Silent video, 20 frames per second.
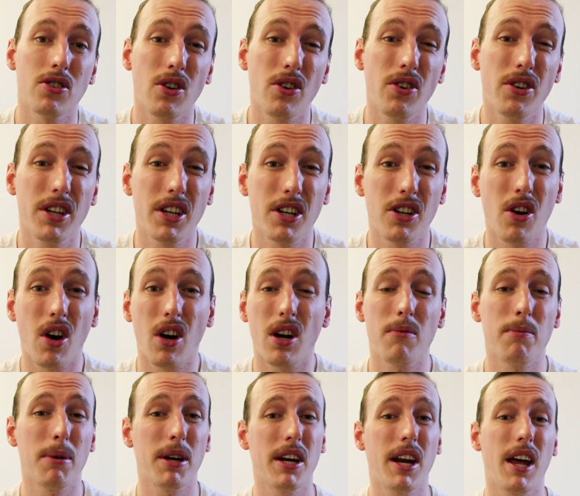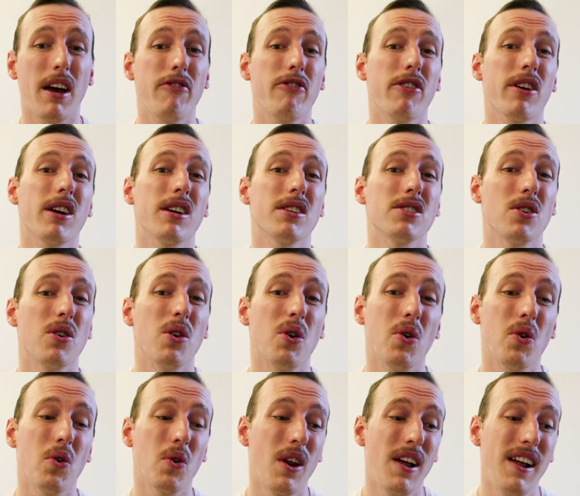not only in Ghana but in Africa as a
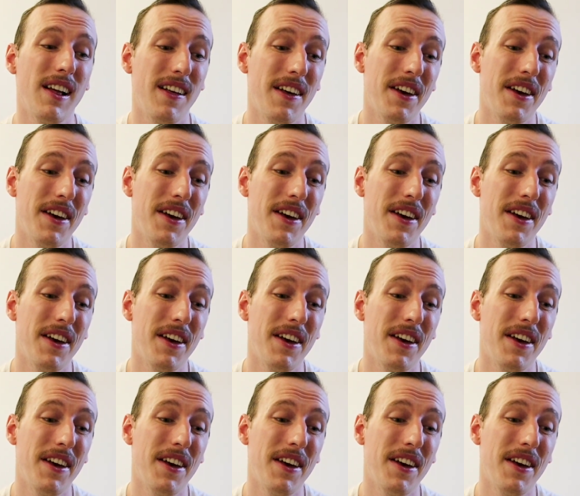whole,